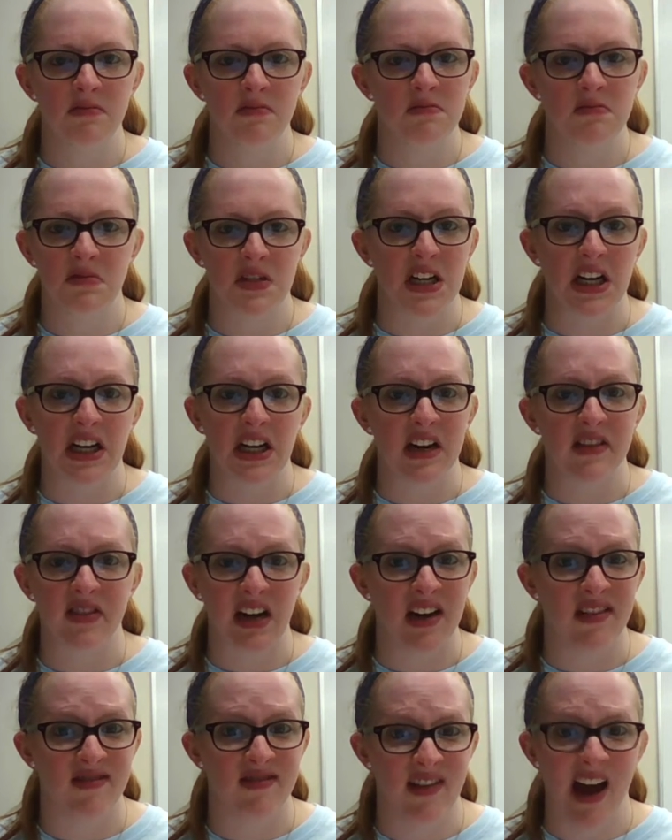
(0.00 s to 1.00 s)

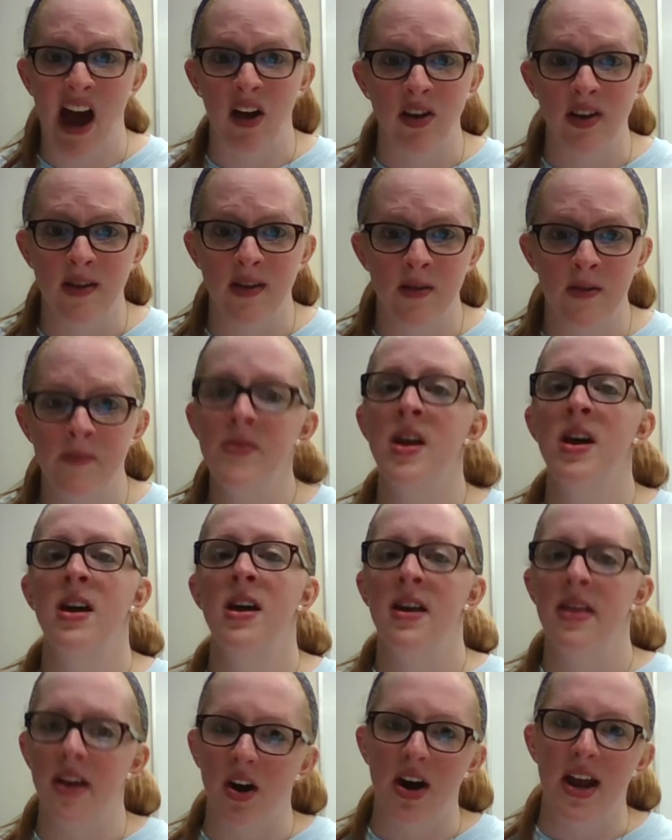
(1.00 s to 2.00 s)
significant value,
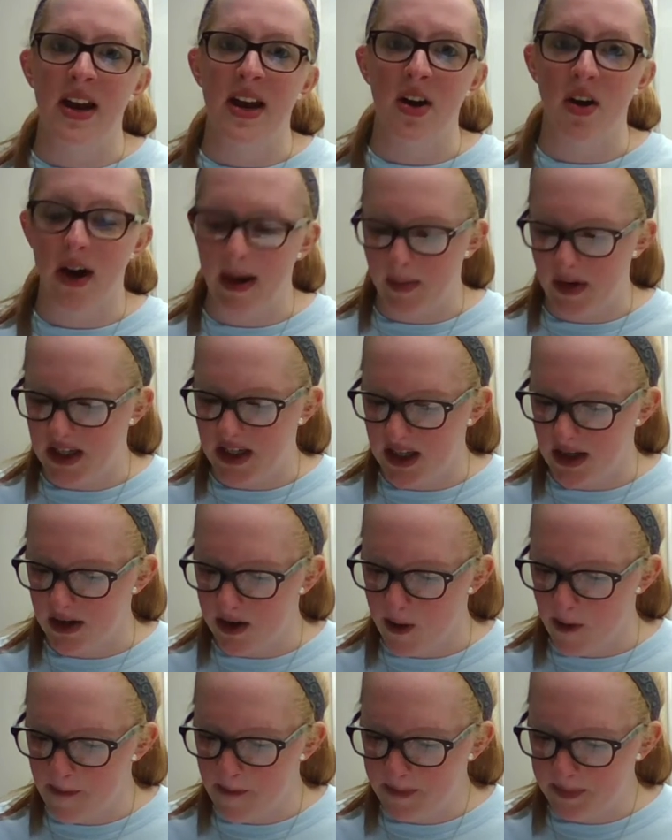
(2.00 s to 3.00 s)
they're an indirect
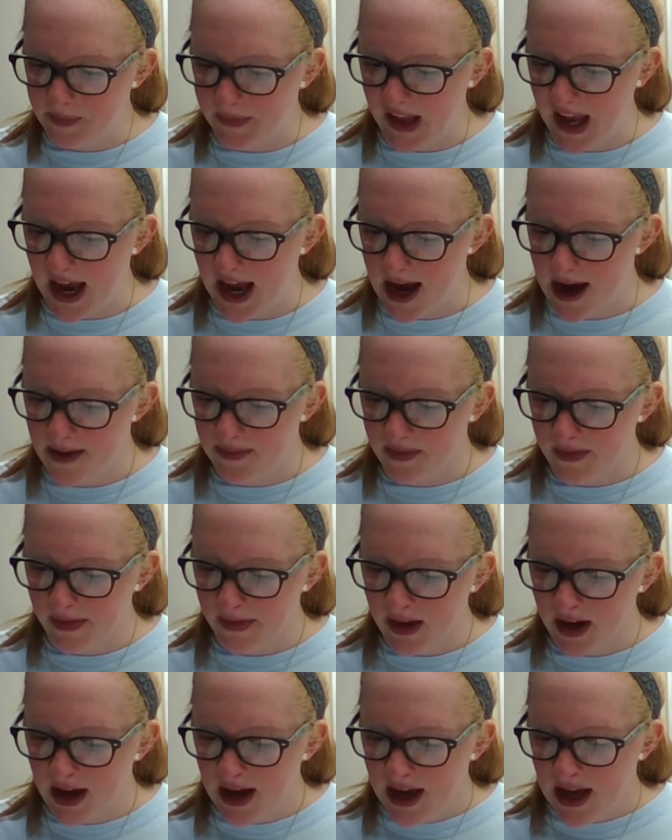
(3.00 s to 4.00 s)
material. Okay.
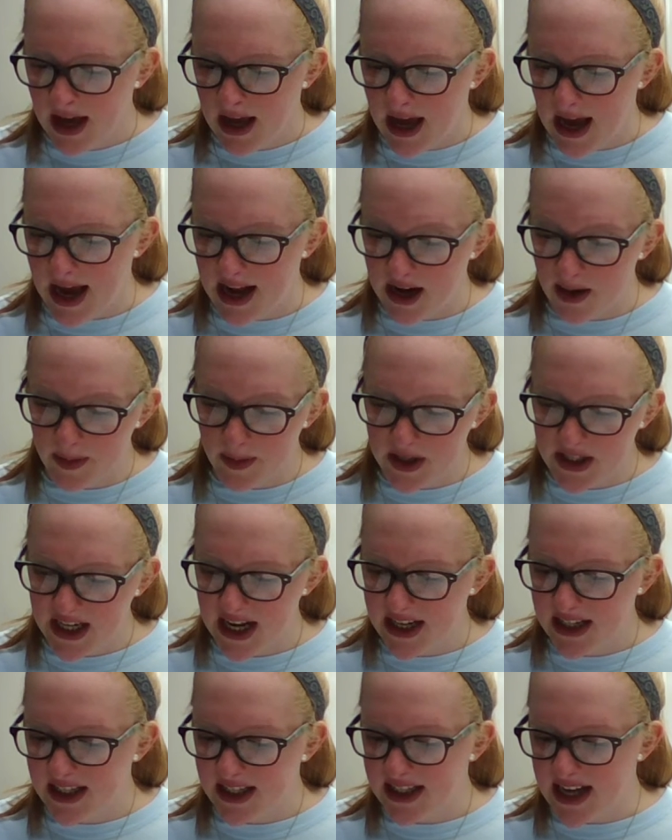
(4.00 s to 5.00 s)
And number
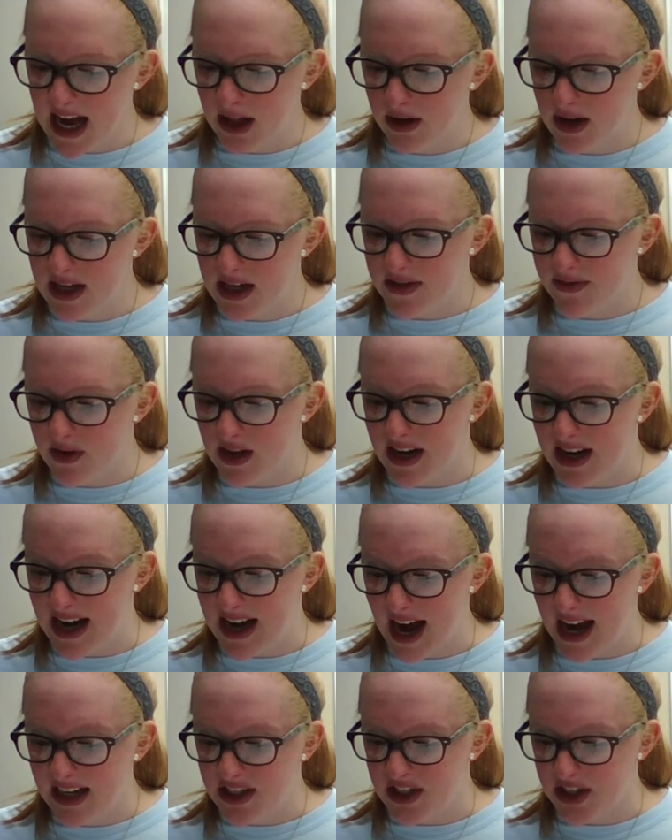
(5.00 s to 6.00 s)
10, salaries for the
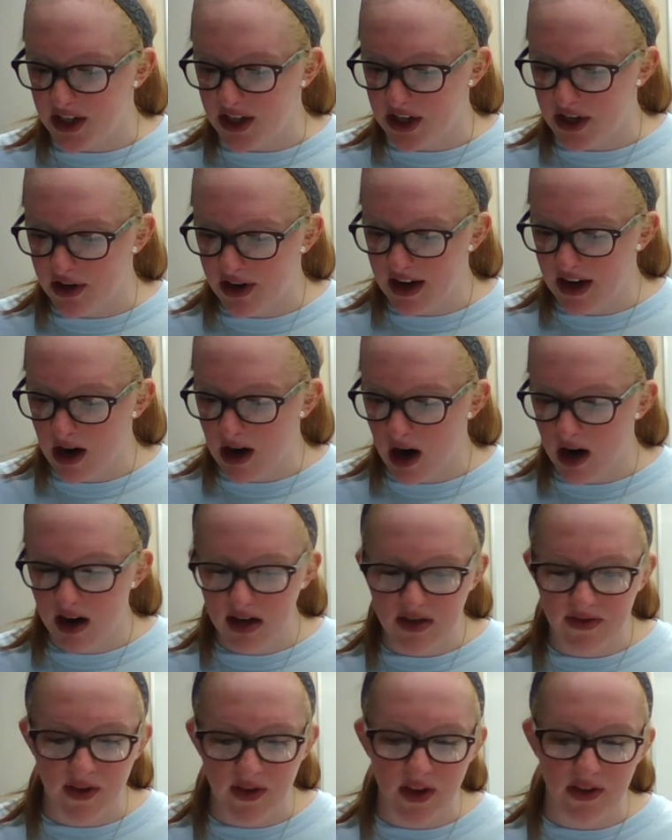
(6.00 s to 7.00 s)
night security
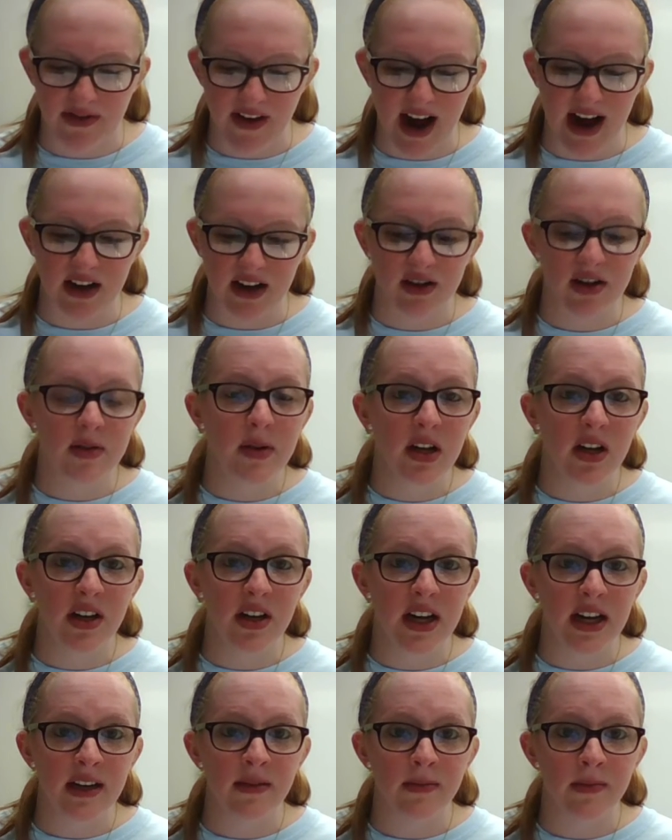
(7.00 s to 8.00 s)
guards for the factory
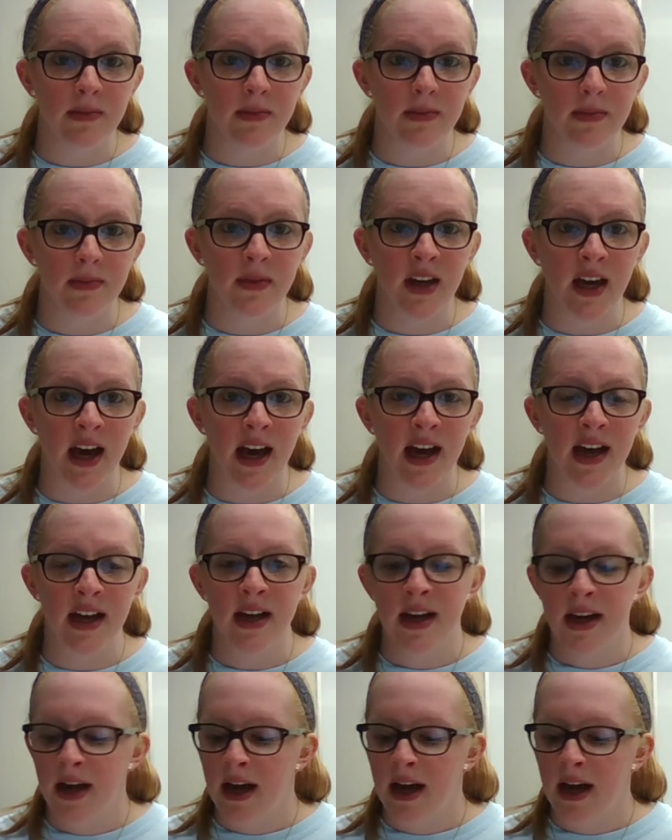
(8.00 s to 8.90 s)
building. Okay.